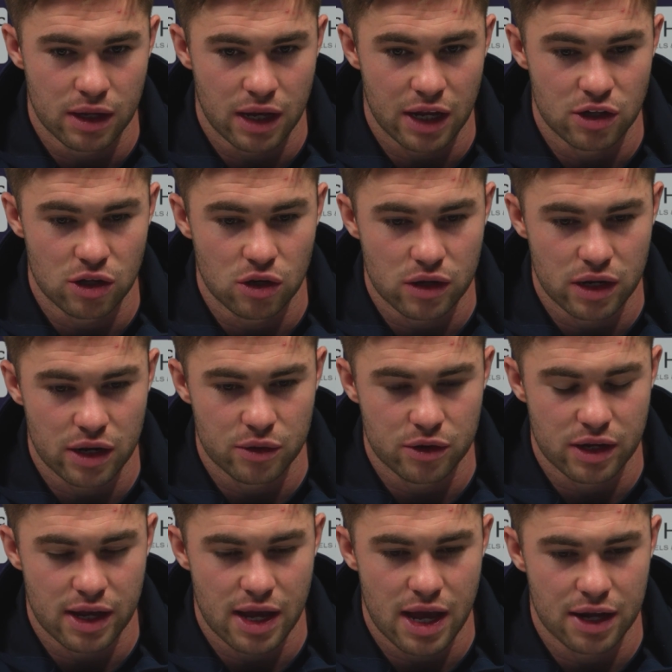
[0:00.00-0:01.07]
and you look at how you
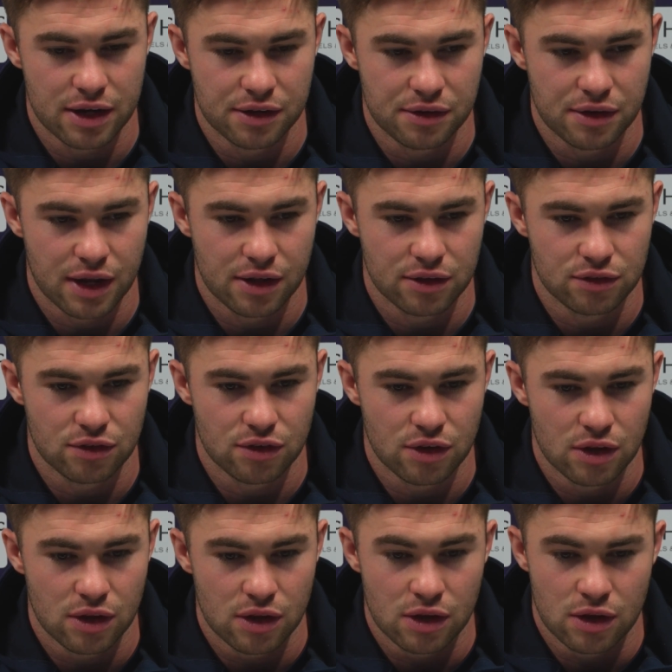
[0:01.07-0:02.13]
can, and
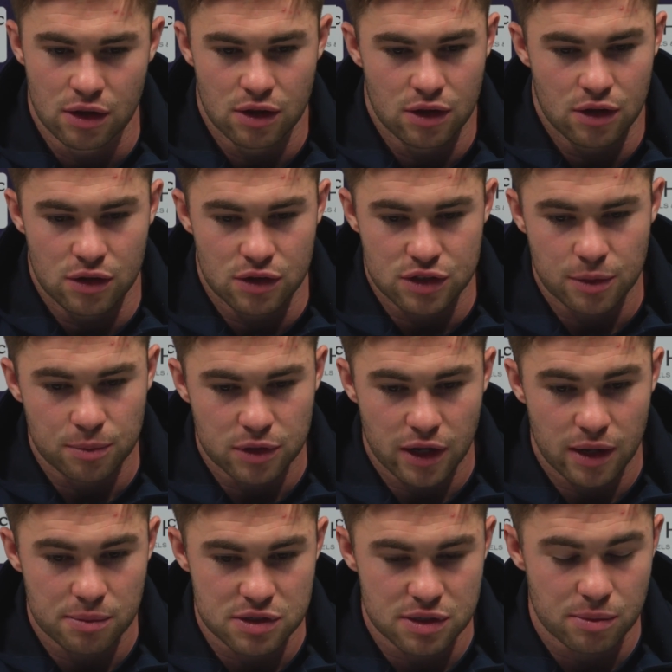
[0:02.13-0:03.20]

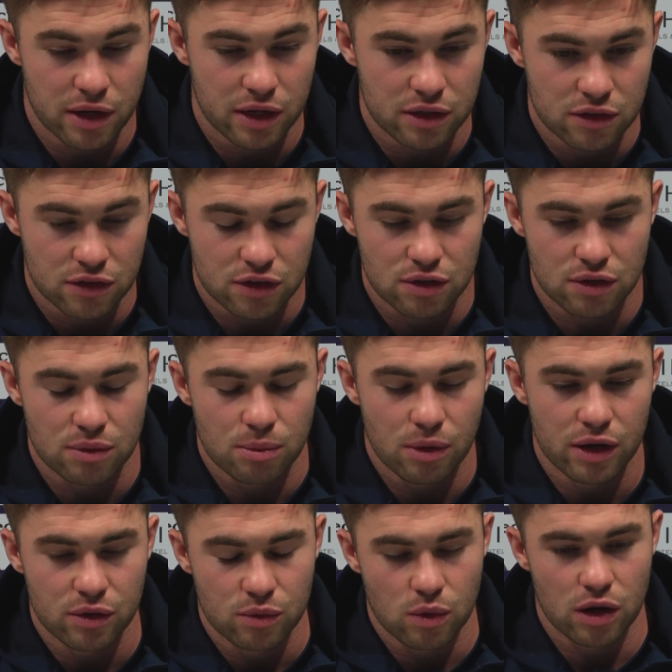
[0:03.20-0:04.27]
sometimes it
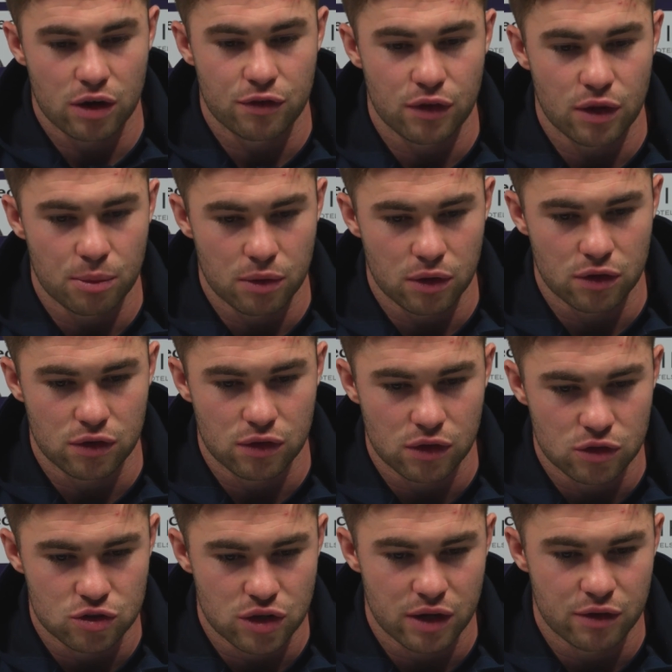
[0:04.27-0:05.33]
mightn't work for you, but
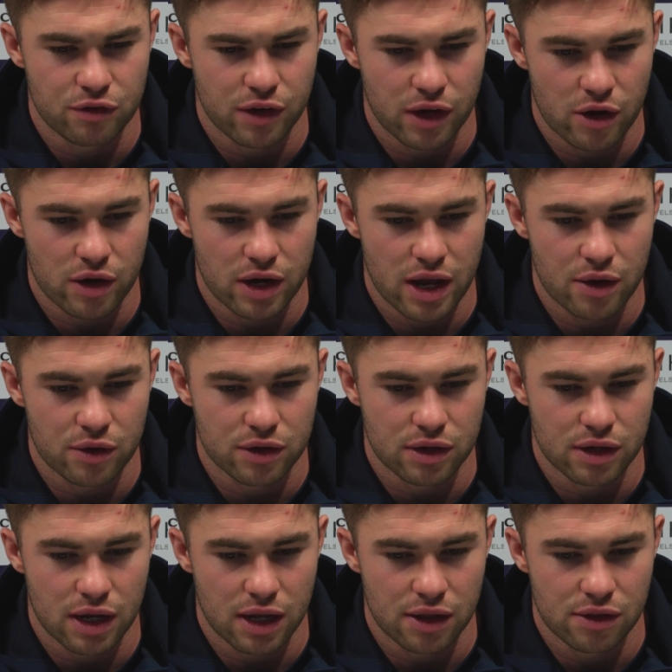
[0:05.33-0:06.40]
you try and figure it out,
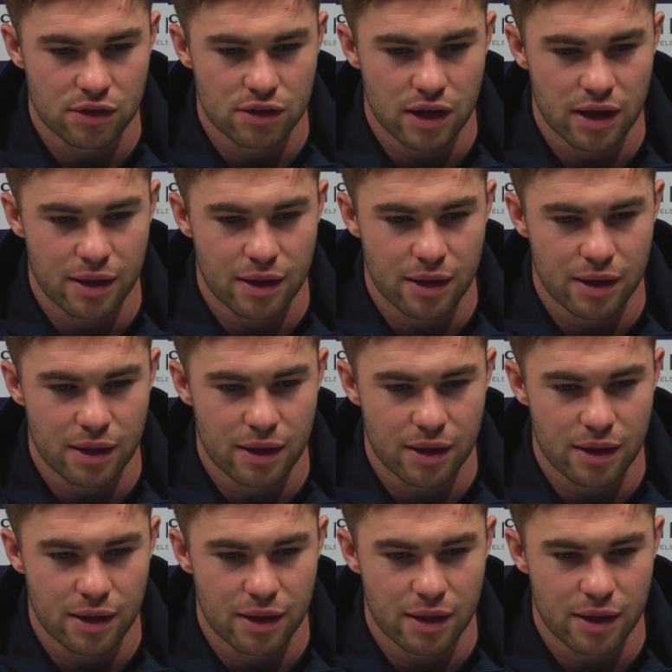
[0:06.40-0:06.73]
and